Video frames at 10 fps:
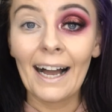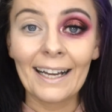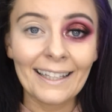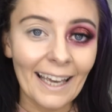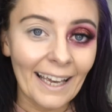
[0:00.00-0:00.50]

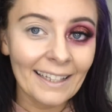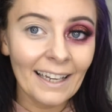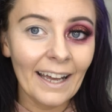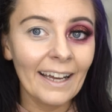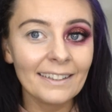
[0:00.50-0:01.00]
Again,
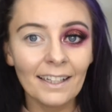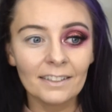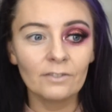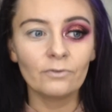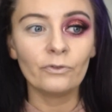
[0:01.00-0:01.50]
it
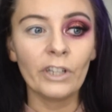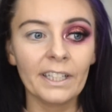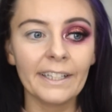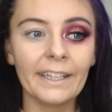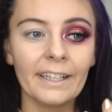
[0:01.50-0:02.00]
didn't
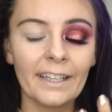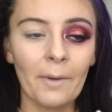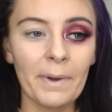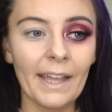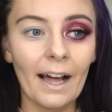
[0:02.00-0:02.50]
really
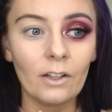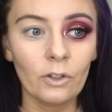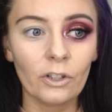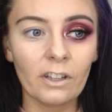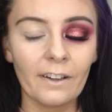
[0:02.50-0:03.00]
give me that
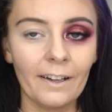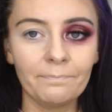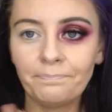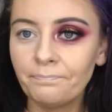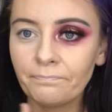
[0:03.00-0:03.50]
look that